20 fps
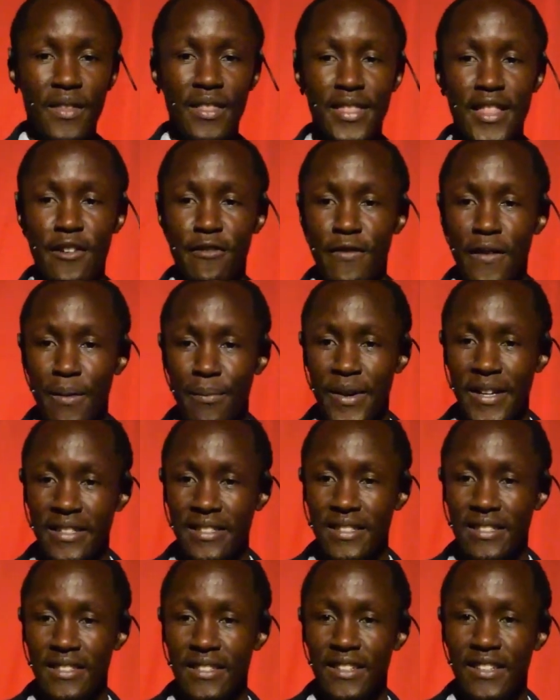the farmers
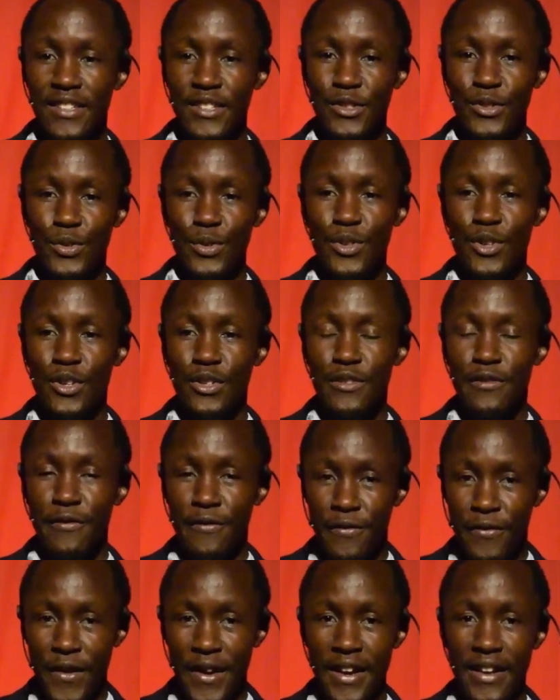should not
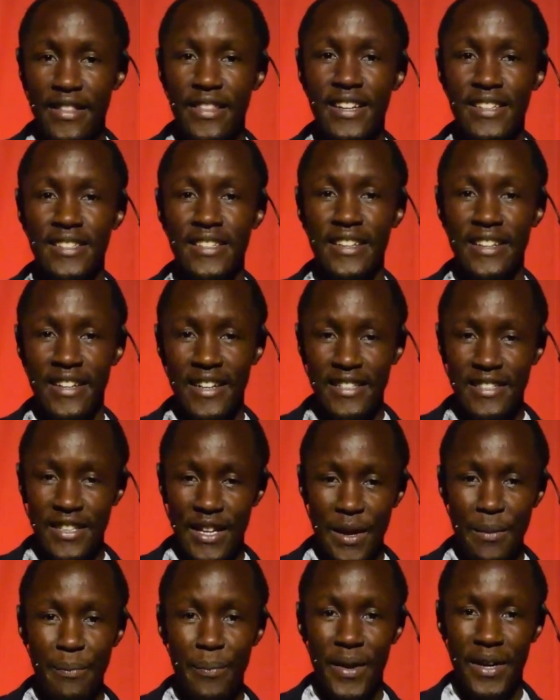feel that great
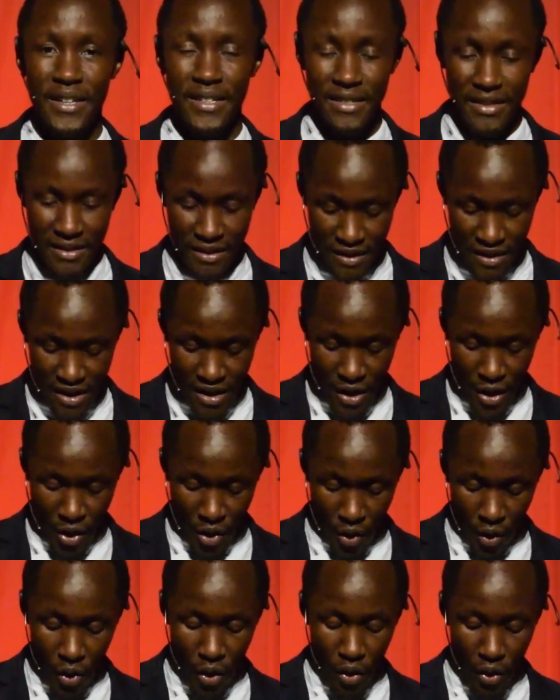impact
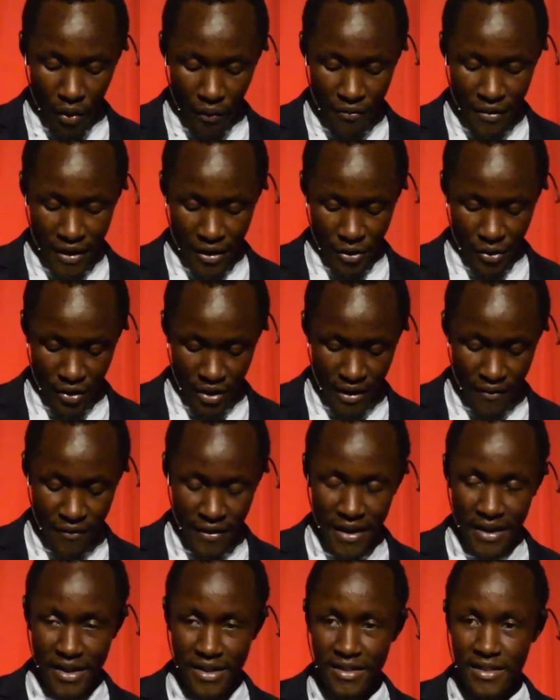of the
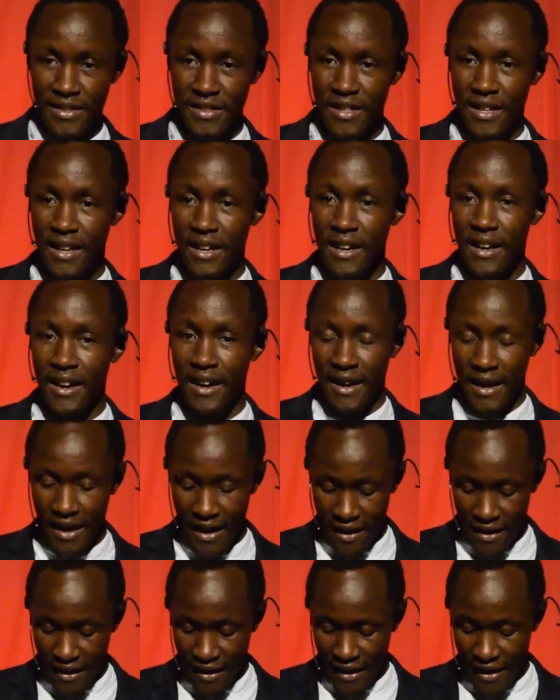coronavirus
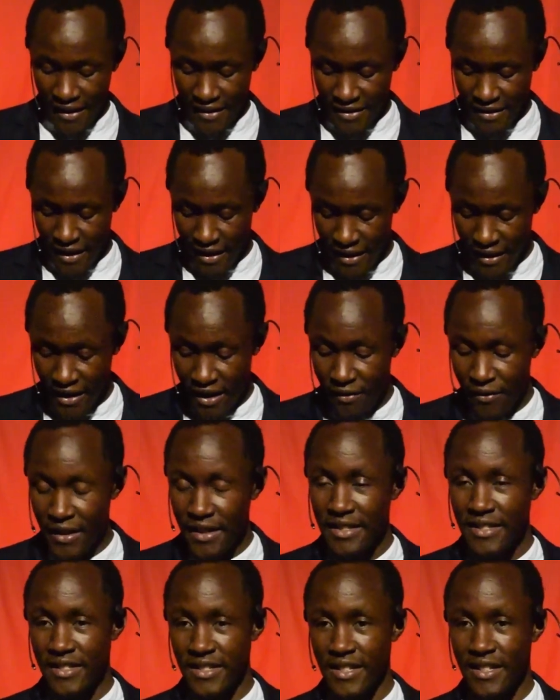as a
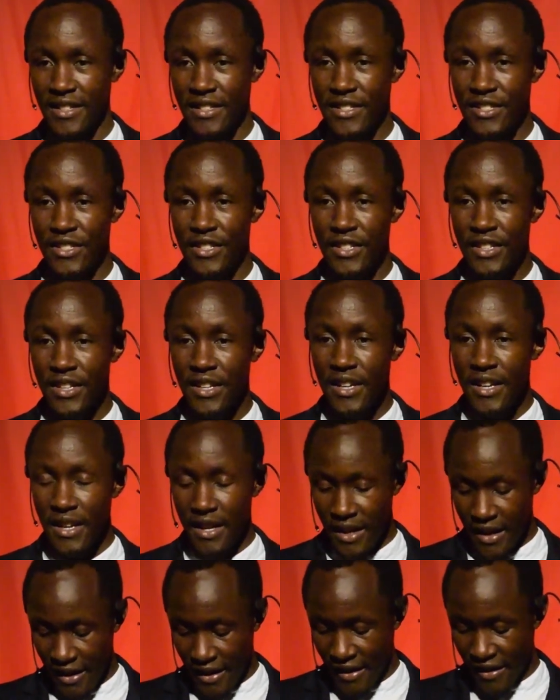recovery strategy
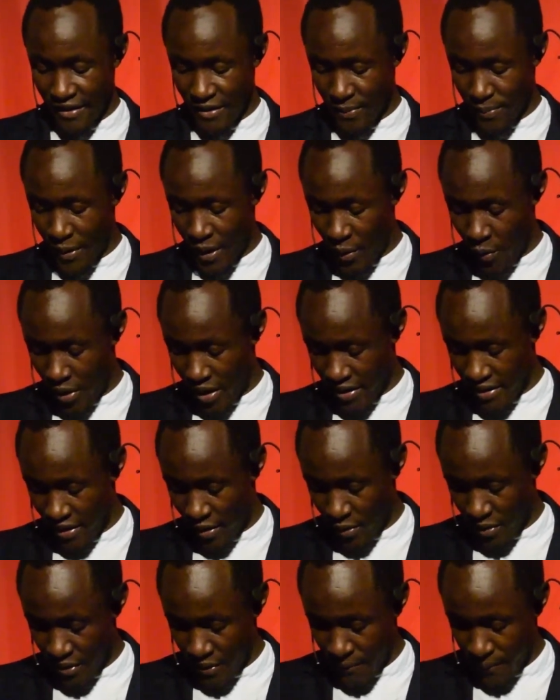is being worked
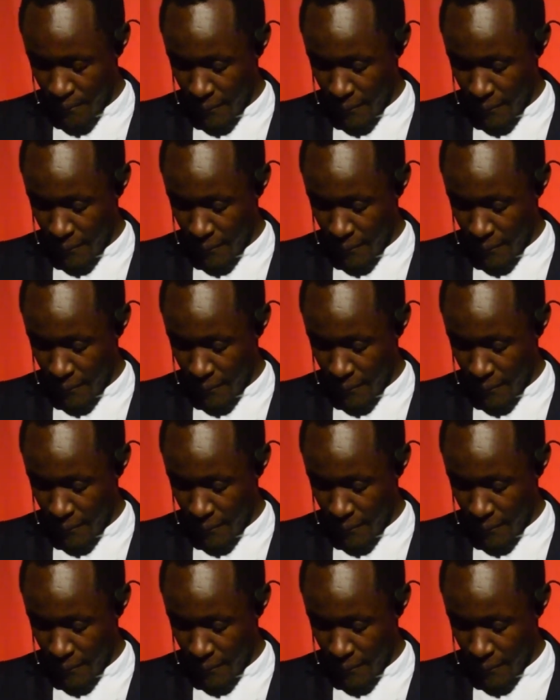out.